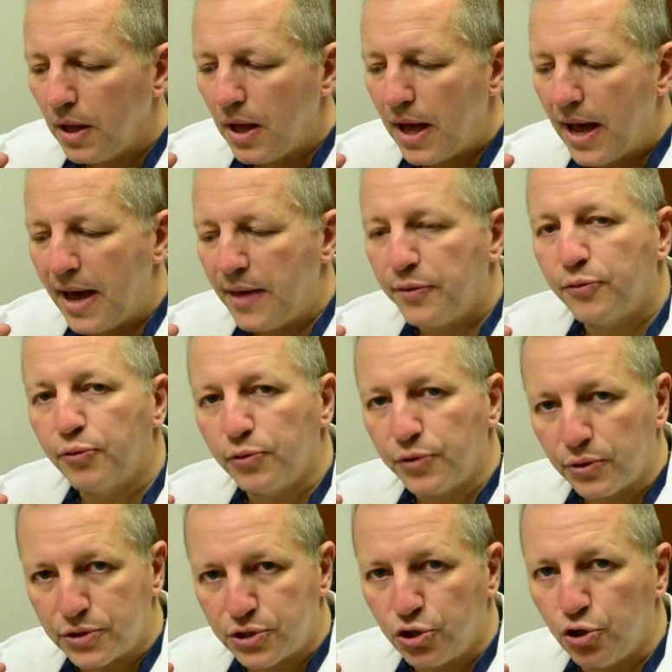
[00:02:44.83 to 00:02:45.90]
and through
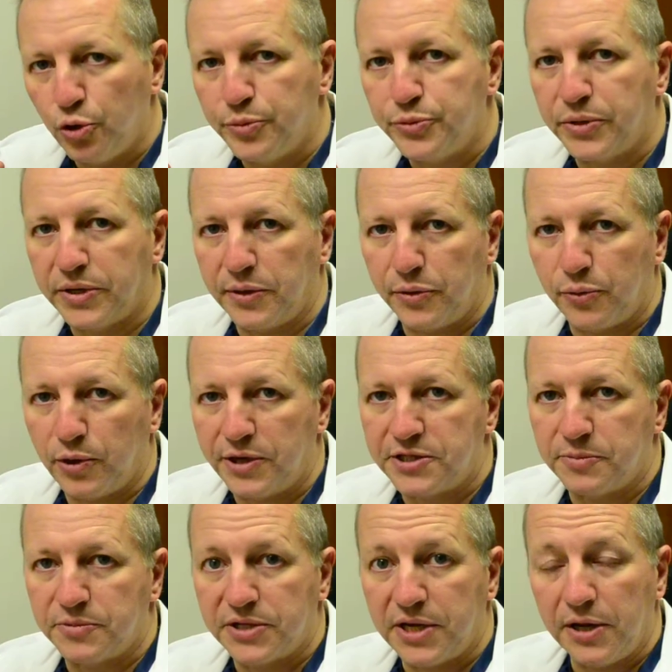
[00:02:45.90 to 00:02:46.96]
those tubes we can thread
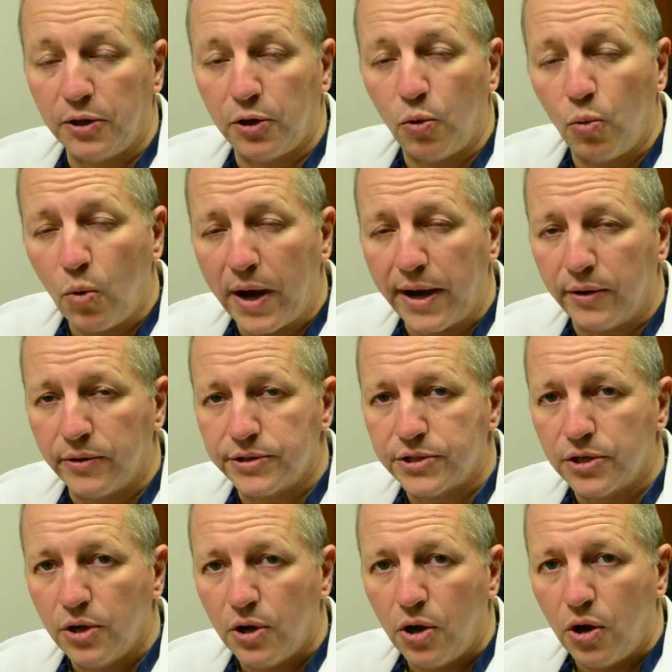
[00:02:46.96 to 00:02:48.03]
some skinny little wires
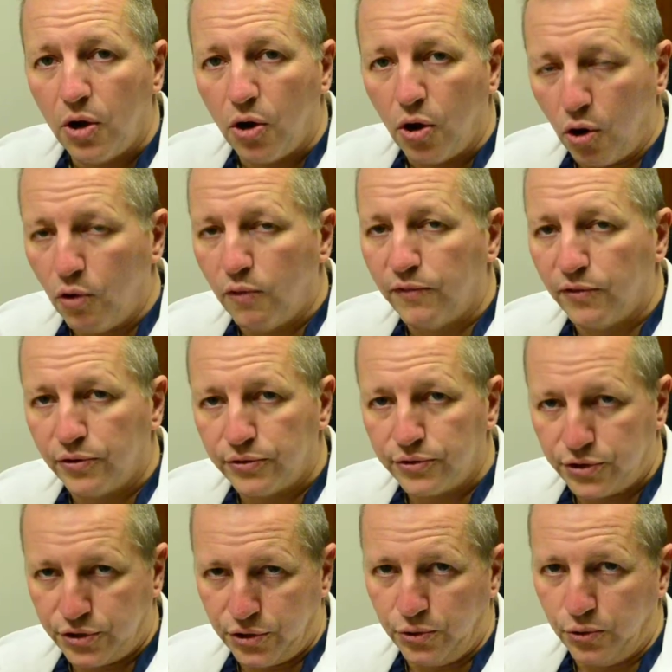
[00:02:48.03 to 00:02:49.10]
over
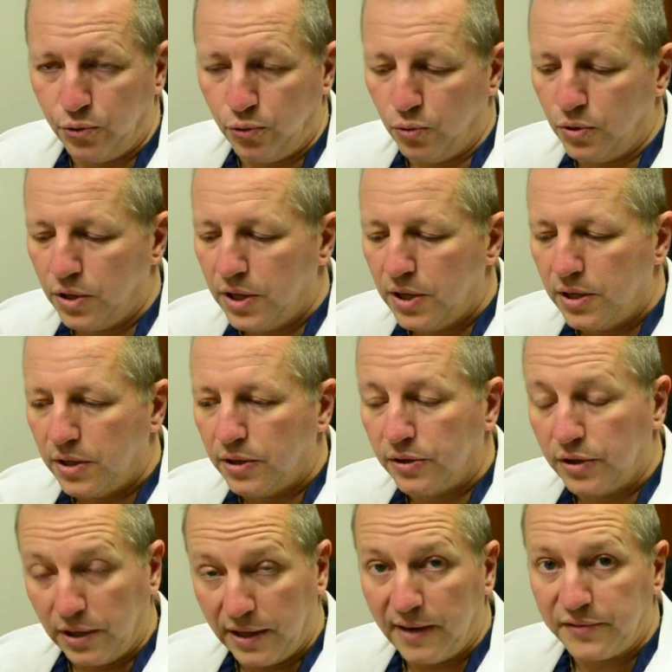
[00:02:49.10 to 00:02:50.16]
to
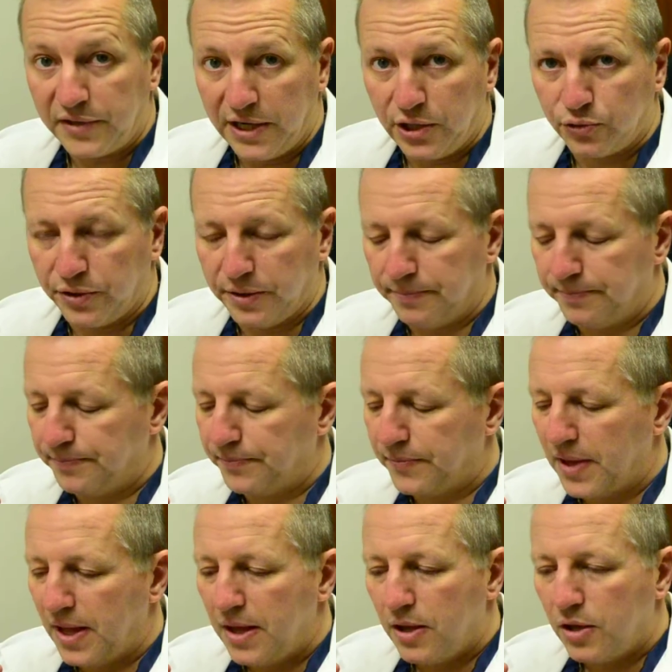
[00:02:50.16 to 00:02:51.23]
the left atrium.
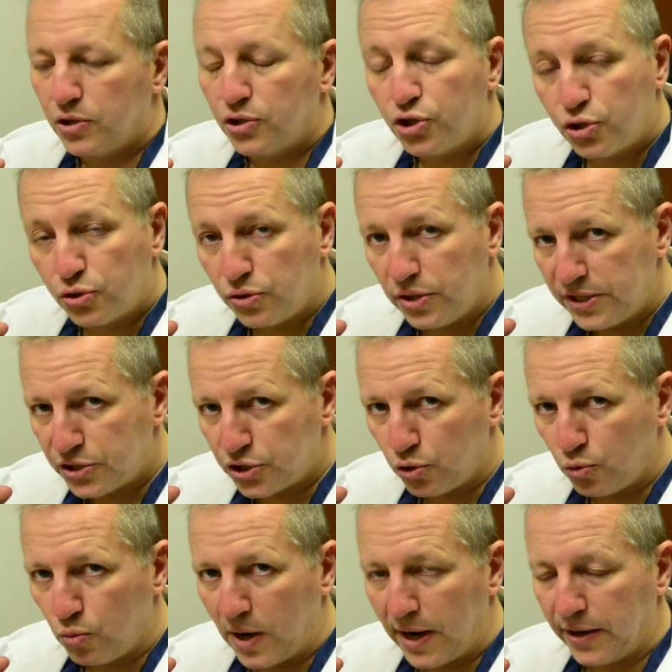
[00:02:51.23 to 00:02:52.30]
These two
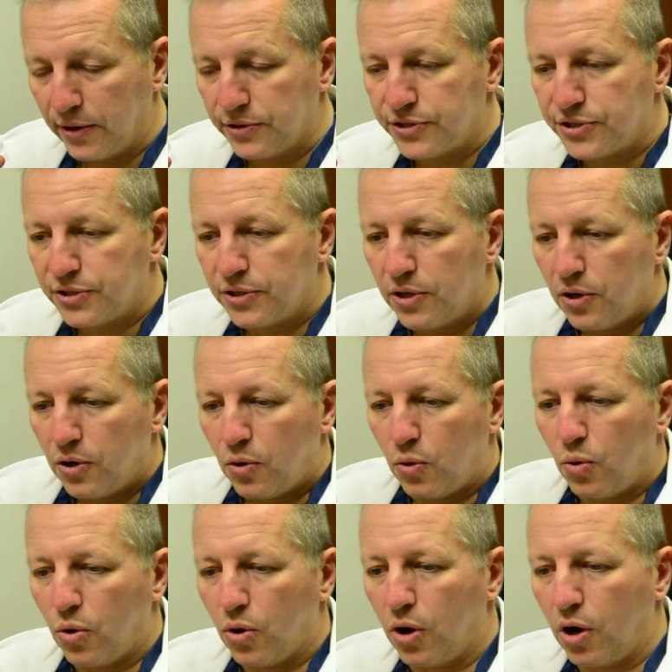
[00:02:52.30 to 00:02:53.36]
wires
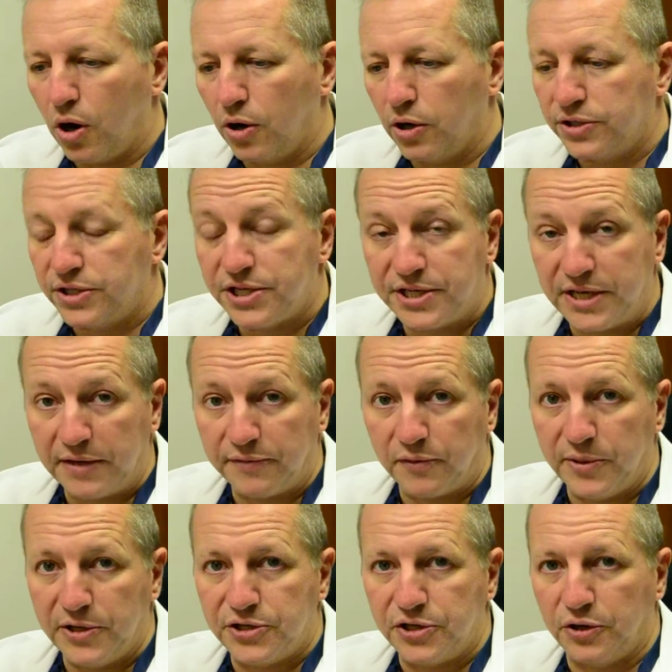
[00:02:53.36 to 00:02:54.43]
are distinct from
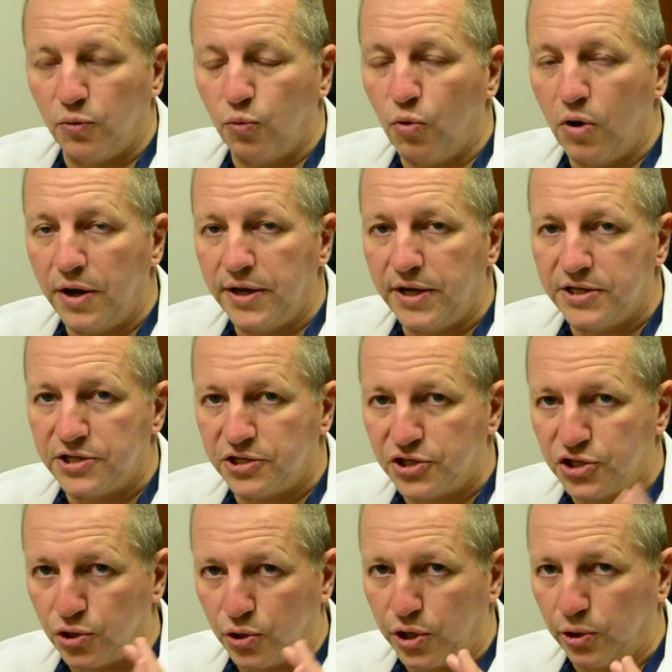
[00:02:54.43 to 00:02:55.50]
each other. One is a
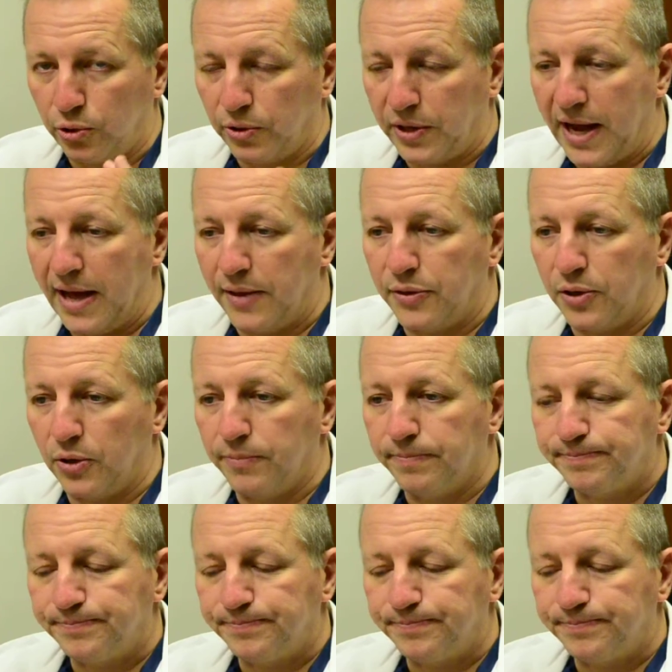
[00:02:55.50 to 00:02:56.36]
circular catheter